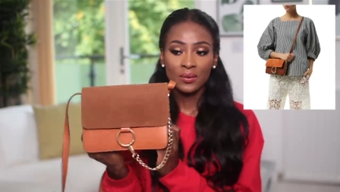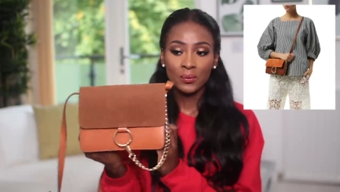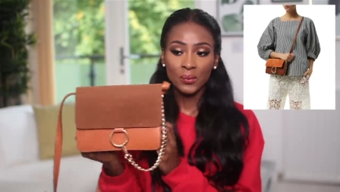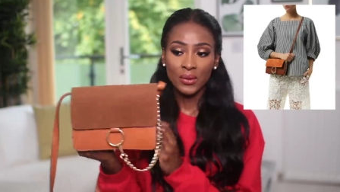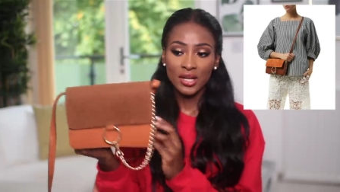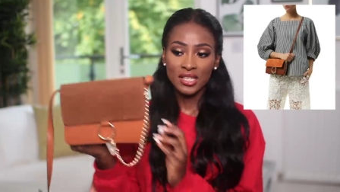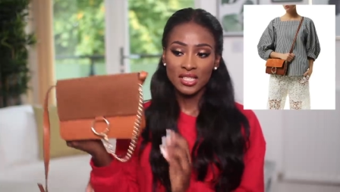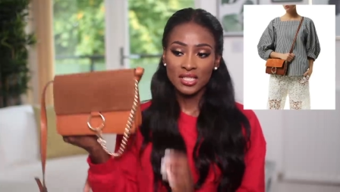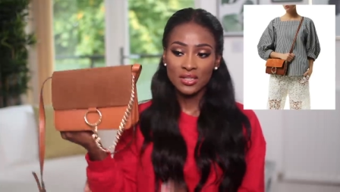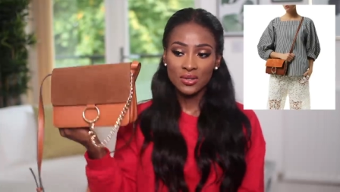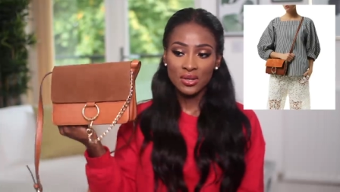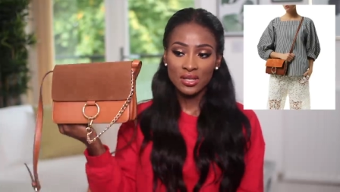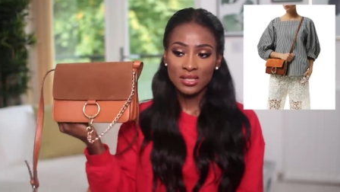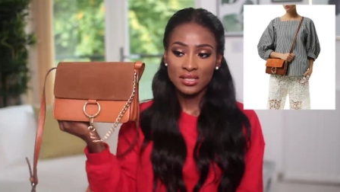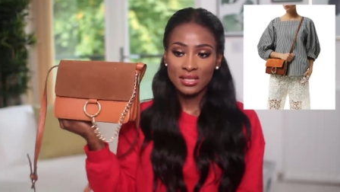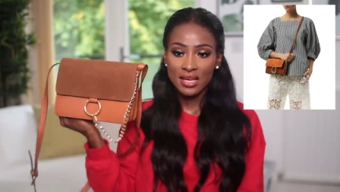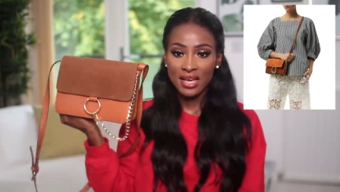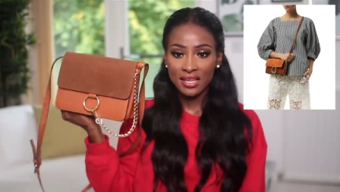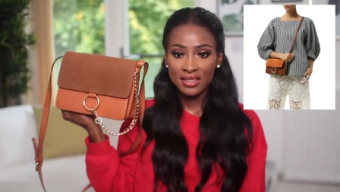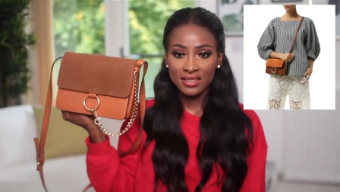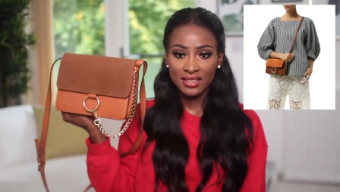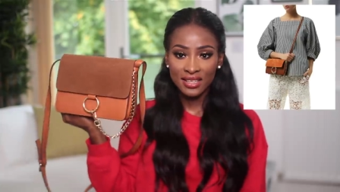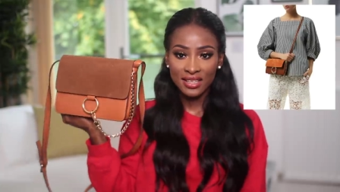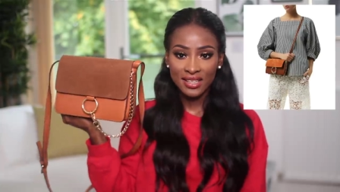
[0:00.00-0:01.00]
which looks
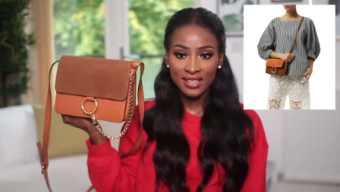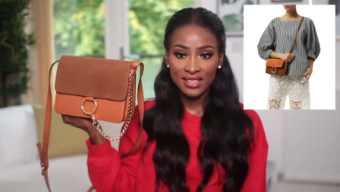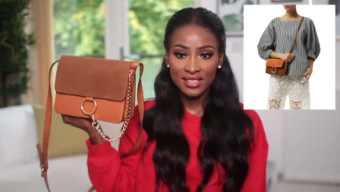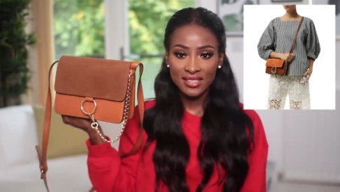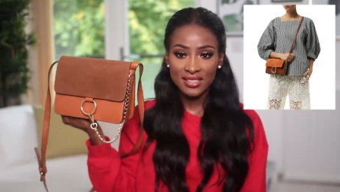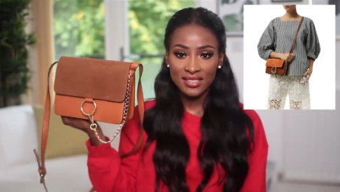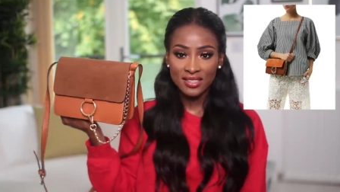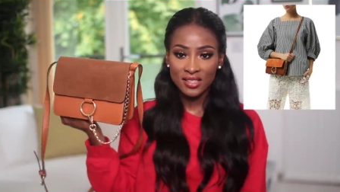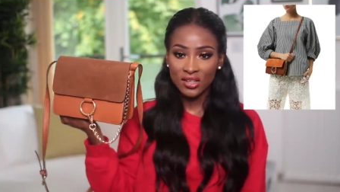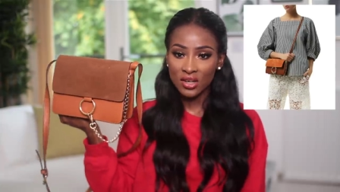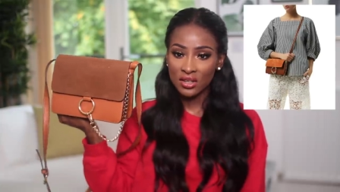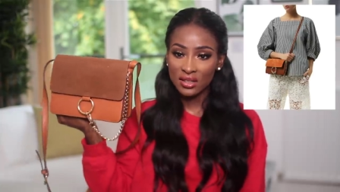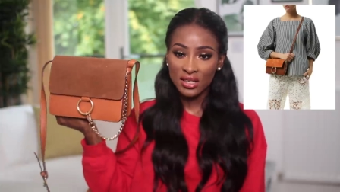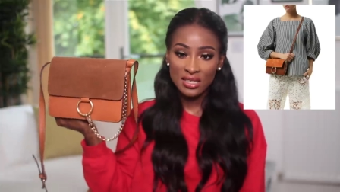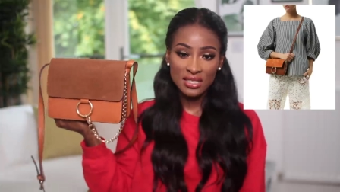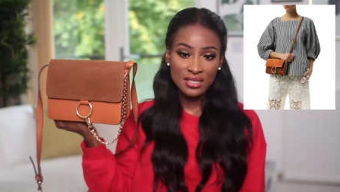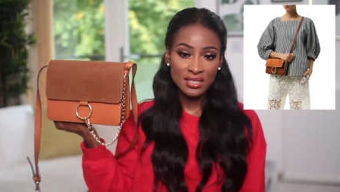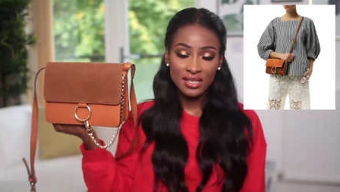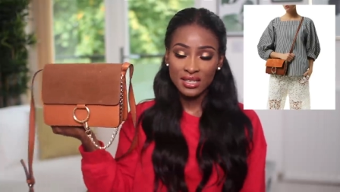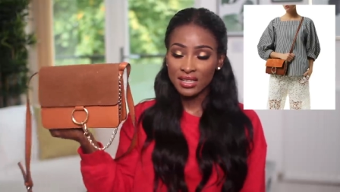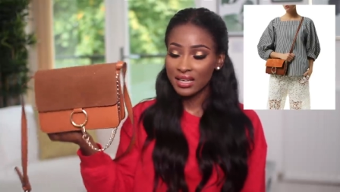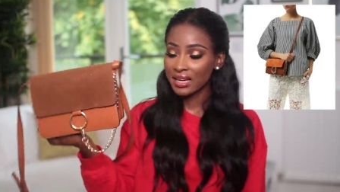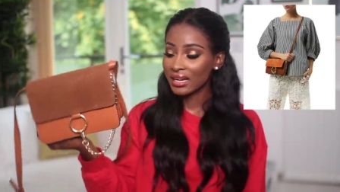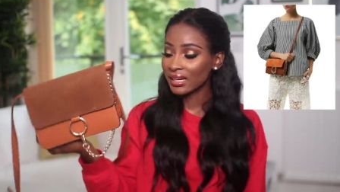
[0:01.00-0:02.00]
like this
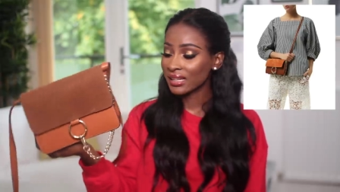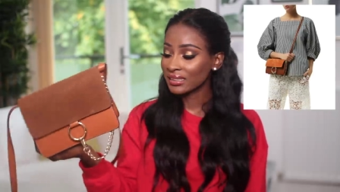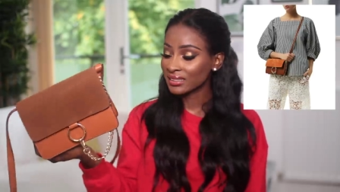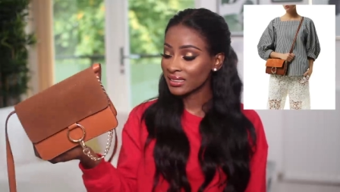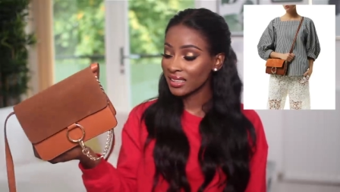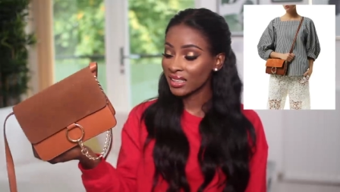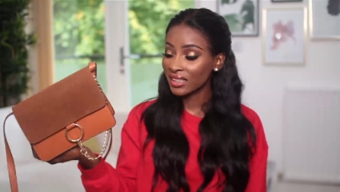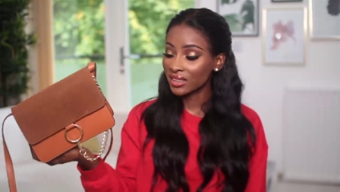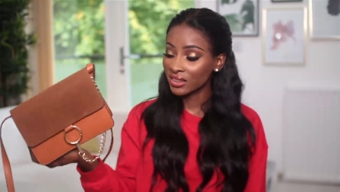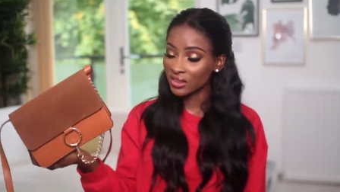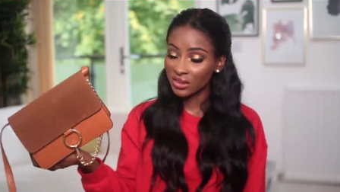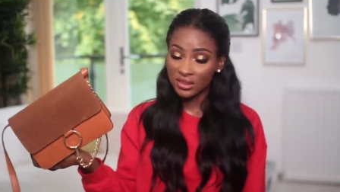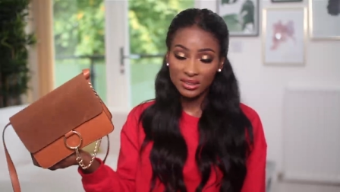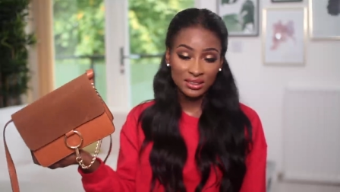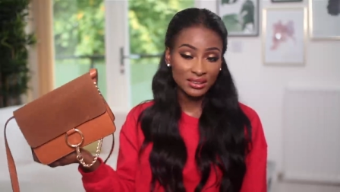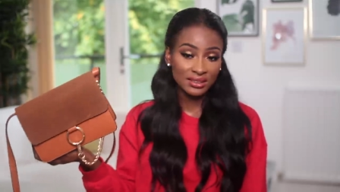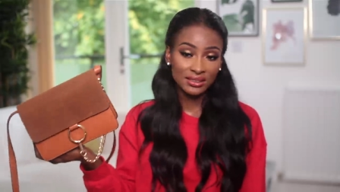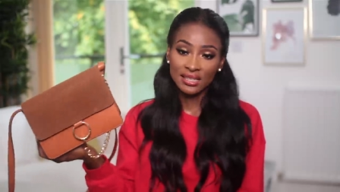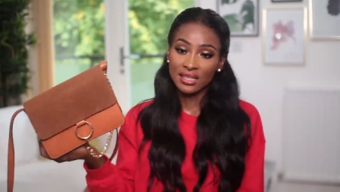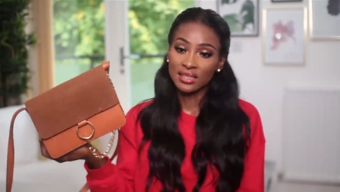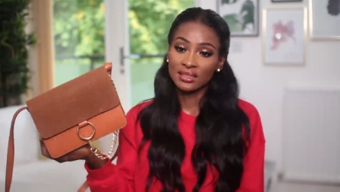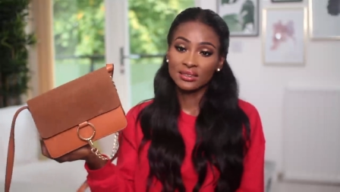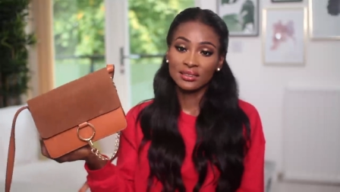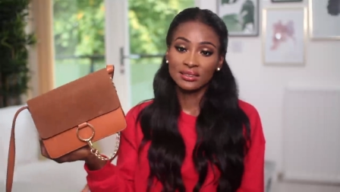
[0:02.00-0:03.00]
honestly guys it looks
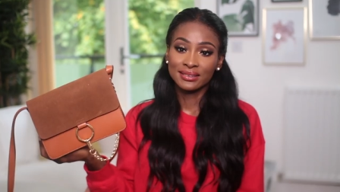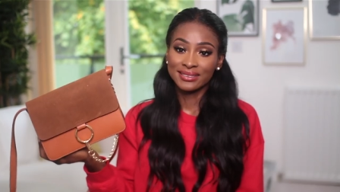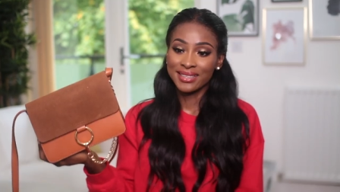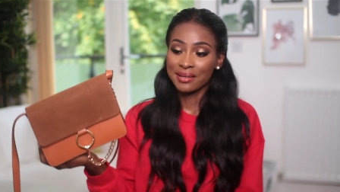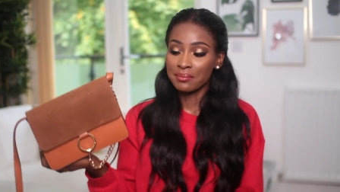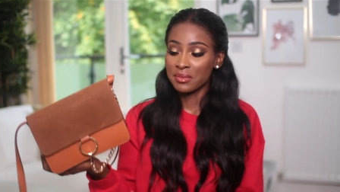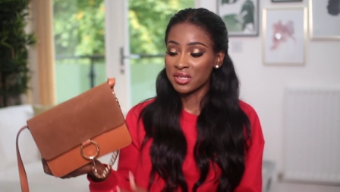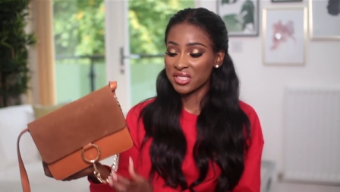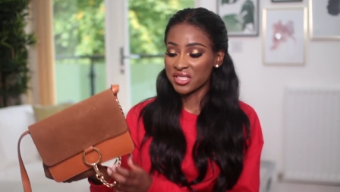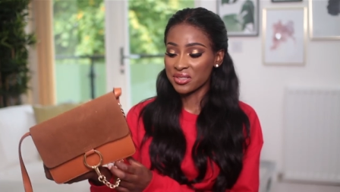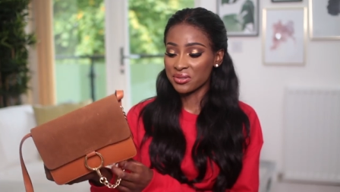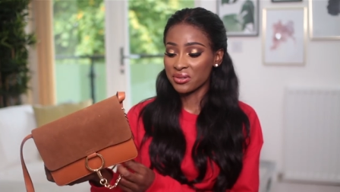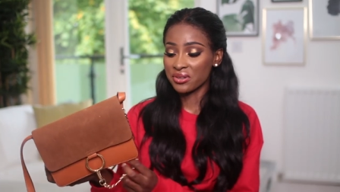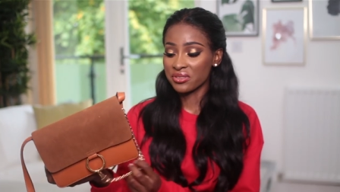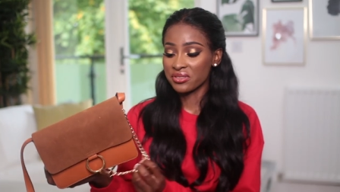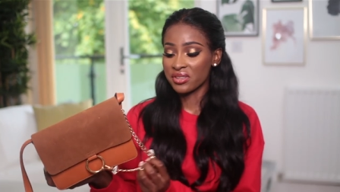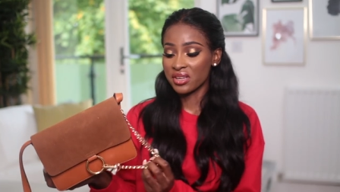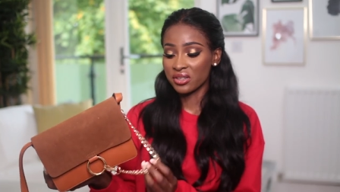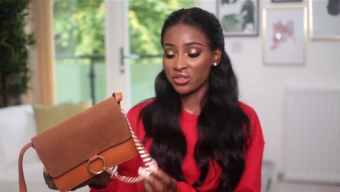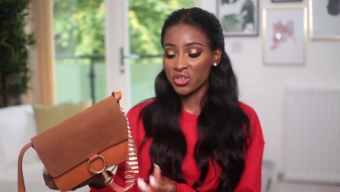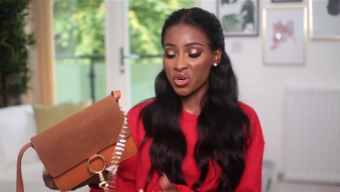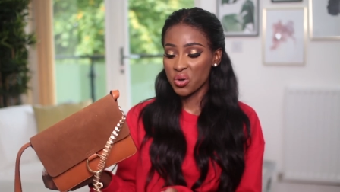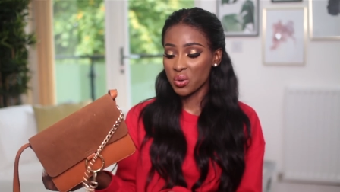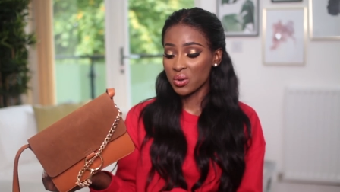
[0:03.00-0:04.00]
exactly the same as the real
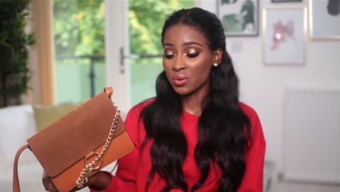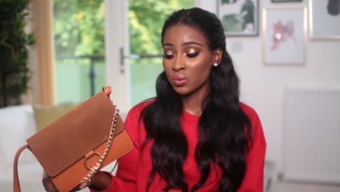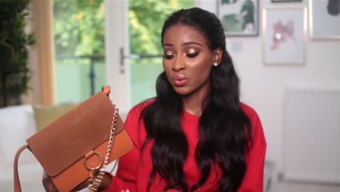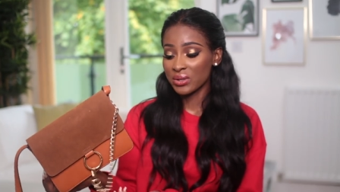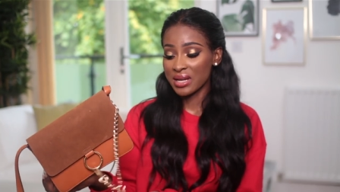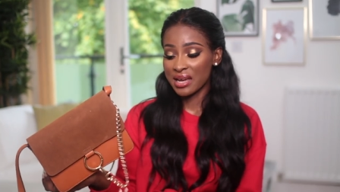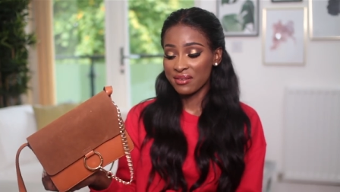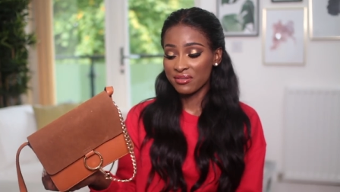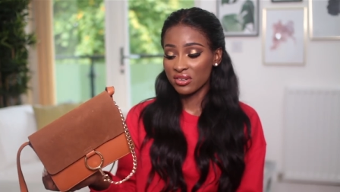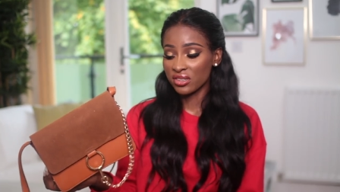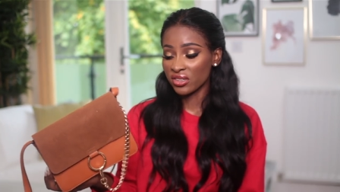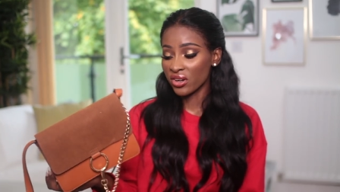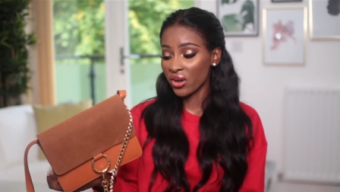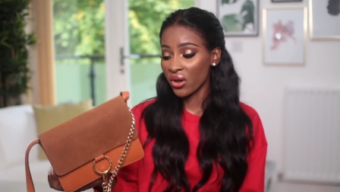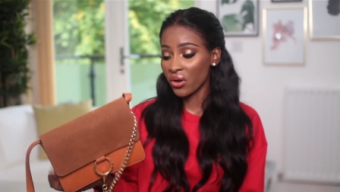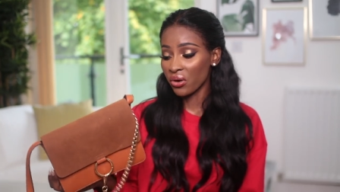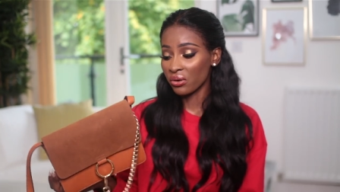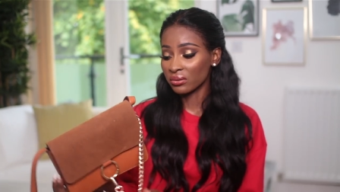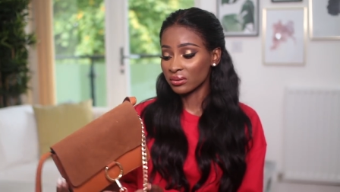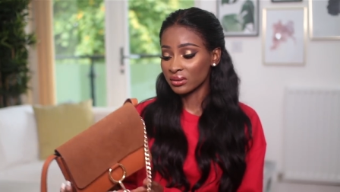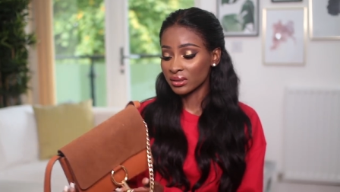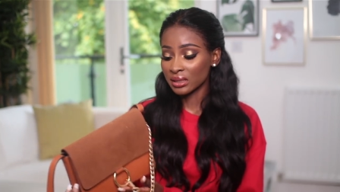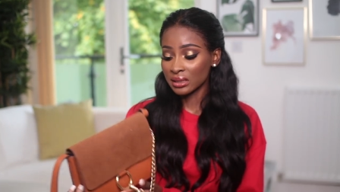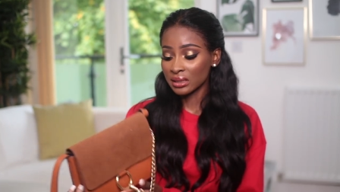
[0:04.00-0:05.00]
thing no one would ever know